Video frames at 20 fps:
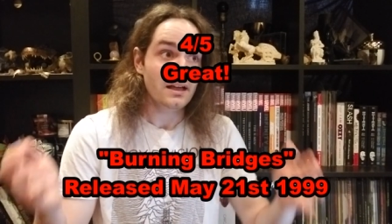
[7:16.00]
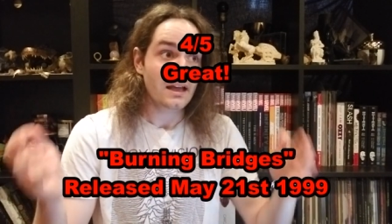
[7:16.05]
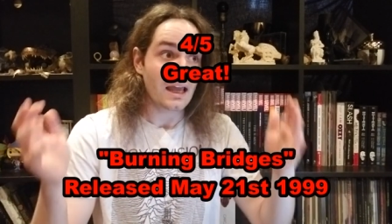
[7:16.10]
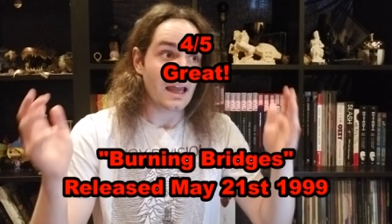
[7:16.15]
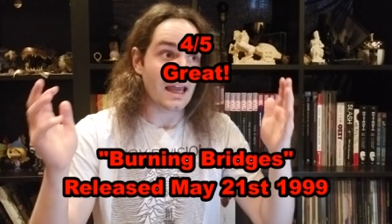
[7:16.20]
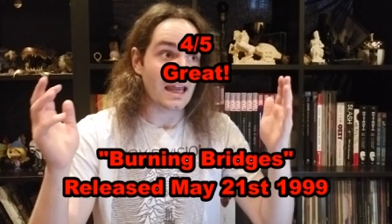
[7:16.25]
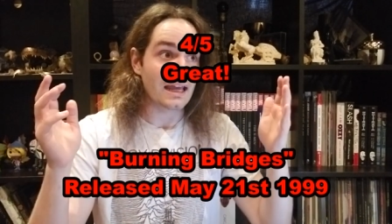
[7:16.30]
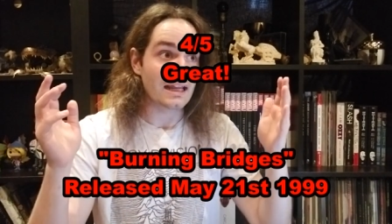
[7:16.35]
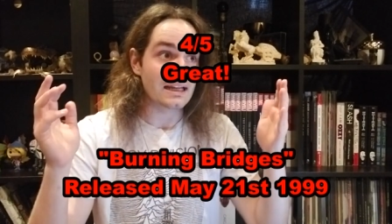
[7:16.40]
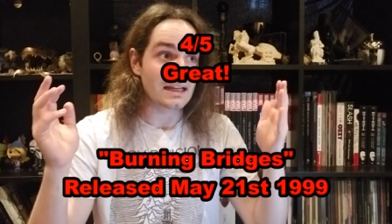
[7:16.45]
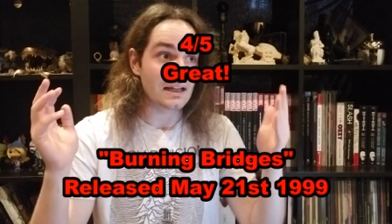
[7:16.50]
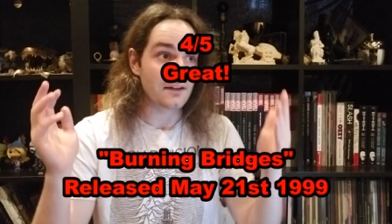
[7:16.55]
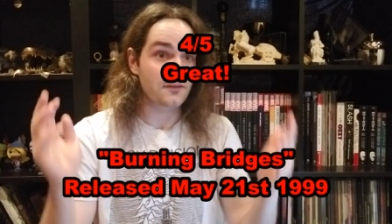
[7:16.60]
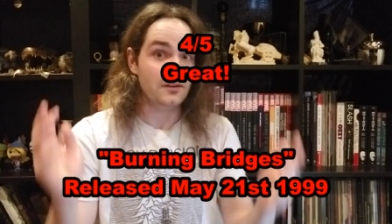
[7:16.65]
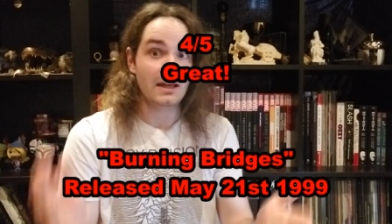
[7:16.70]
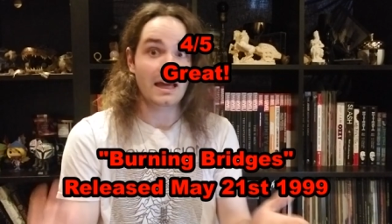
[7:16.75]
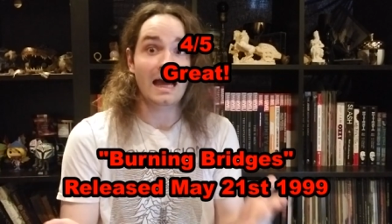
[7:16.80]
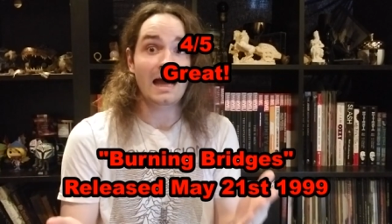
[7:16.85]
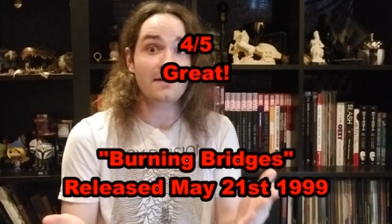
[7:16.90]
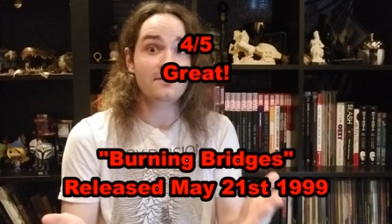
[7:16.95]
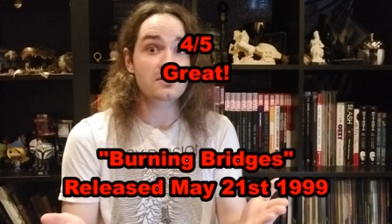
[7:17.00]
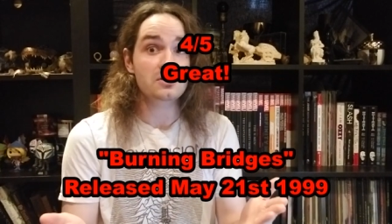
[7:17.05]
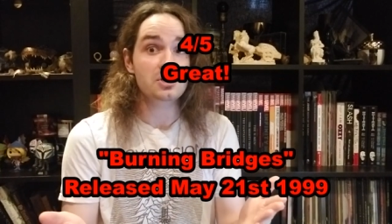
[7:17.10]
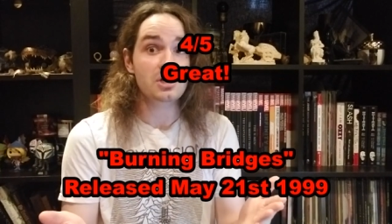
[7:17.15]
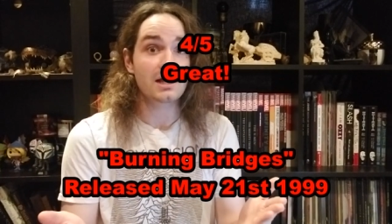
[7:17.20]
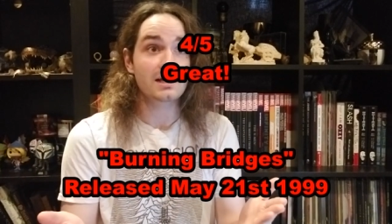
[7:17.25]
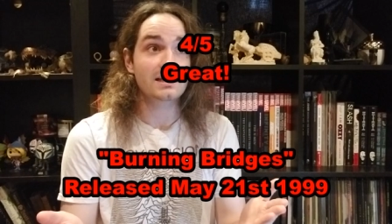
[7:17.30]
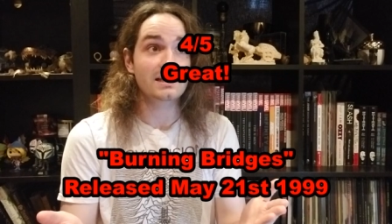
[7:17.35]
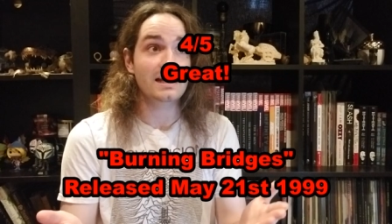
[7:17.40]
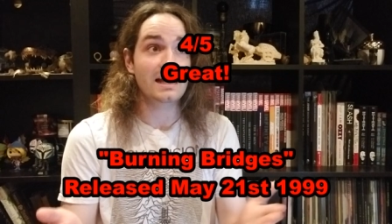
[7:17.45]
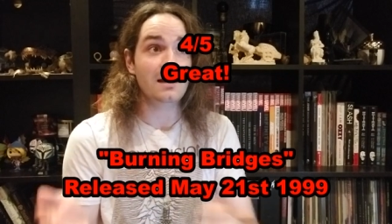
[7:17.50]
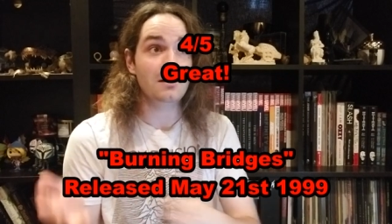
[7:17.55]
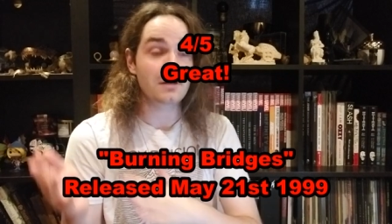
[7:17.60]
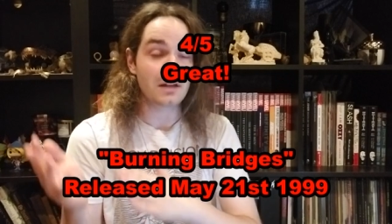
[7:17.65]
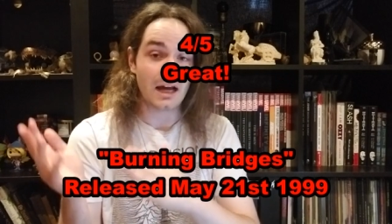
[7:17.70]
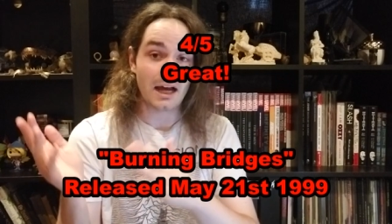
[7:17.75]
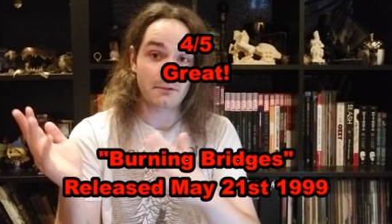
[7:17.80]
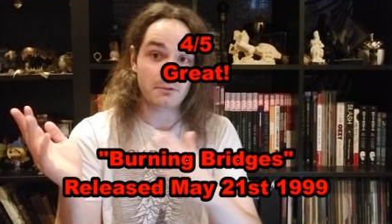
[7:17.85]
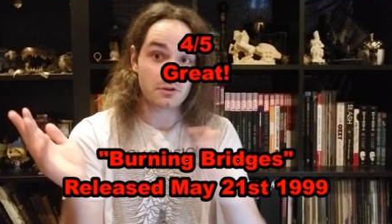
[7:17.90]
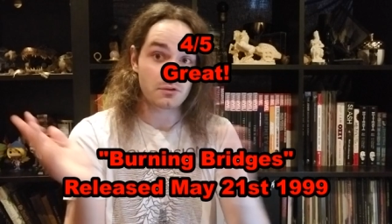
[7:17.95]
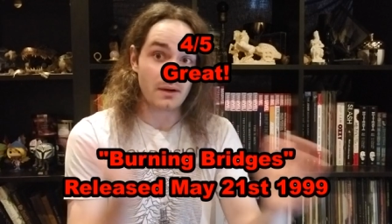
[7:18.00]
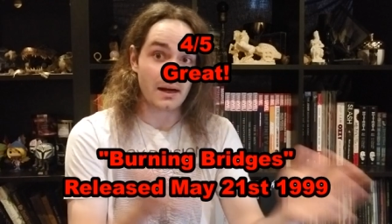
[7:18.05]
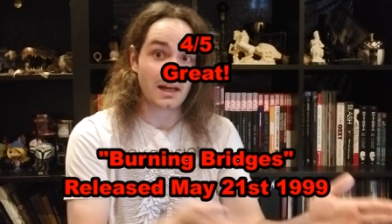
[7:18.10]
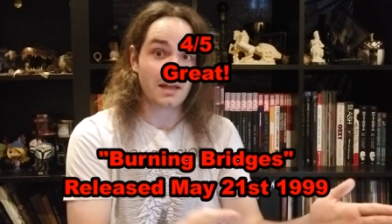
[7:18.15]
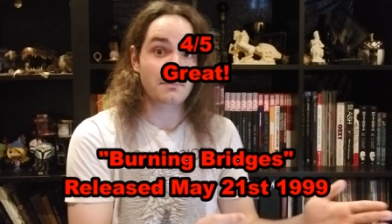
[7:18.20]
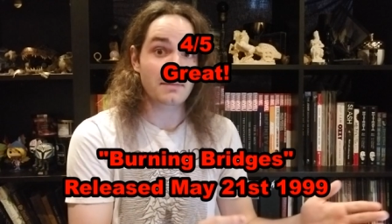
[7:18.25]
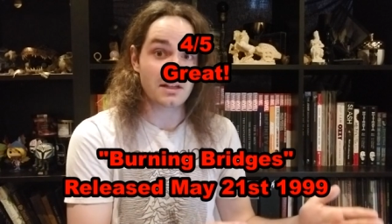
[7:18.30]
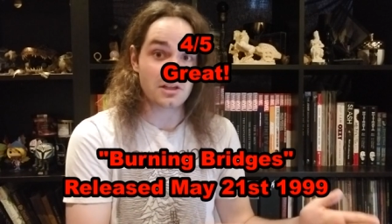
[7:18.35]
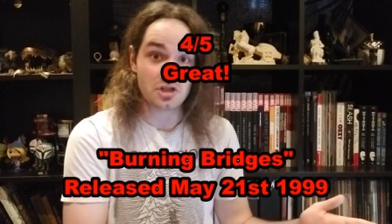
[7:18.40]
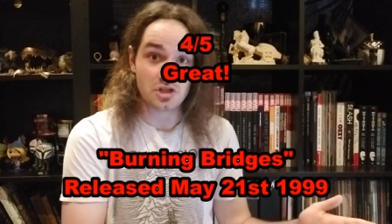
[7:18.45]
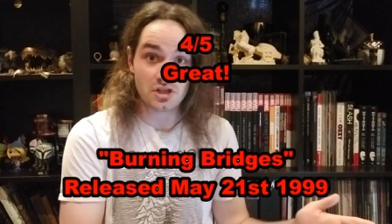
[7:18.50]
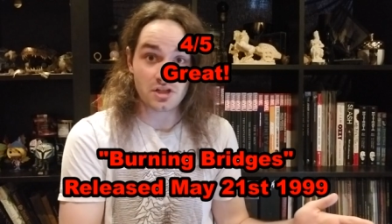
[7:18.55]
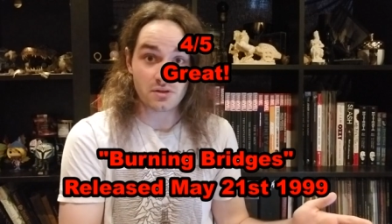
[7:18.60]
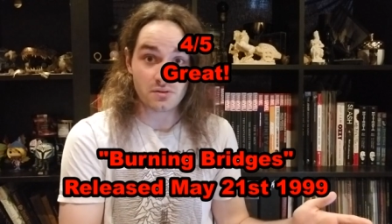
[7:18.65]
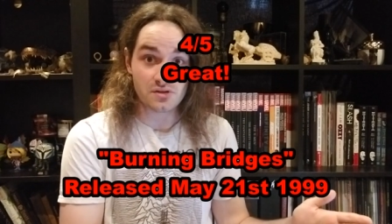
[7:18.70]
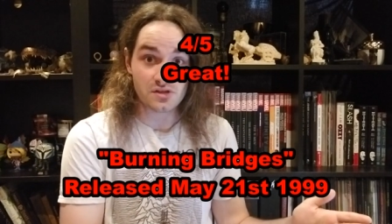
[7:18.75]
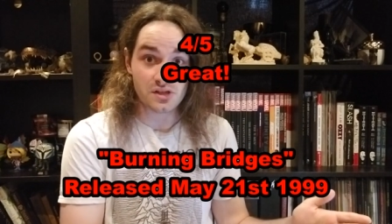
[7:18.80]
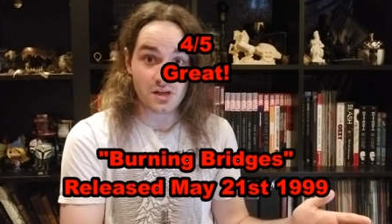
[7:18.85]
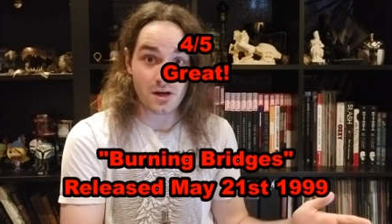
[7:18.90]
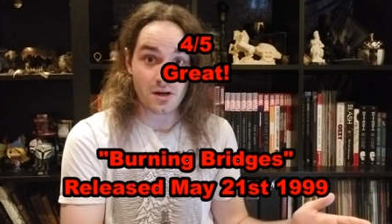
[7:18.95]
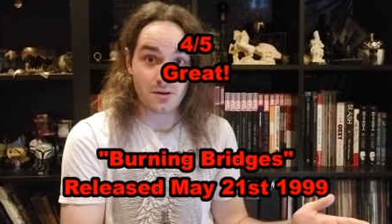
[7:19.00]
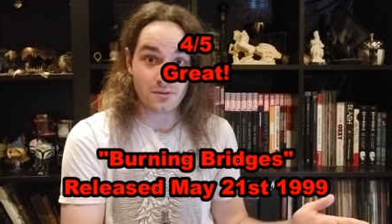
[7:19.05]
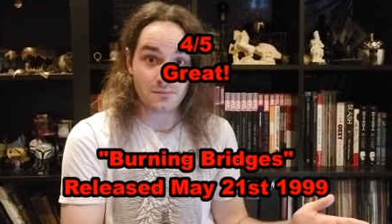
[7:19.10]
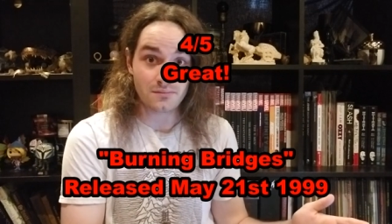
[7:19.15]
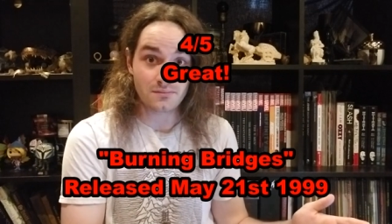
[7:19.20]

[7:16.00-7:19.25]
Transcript: and if you haven't checked it out, I would recommend you do so.